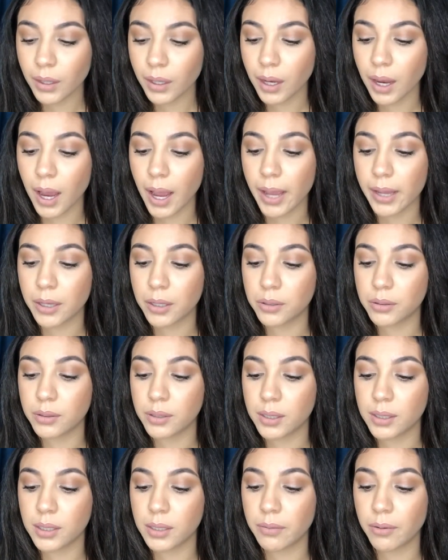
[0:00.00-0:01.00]
I use the
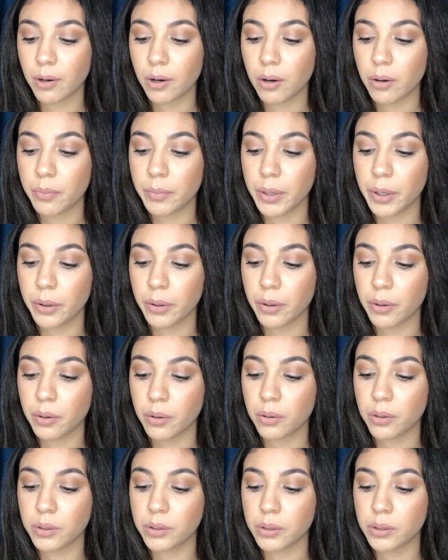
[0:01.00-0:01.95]
DevaCurl Miracles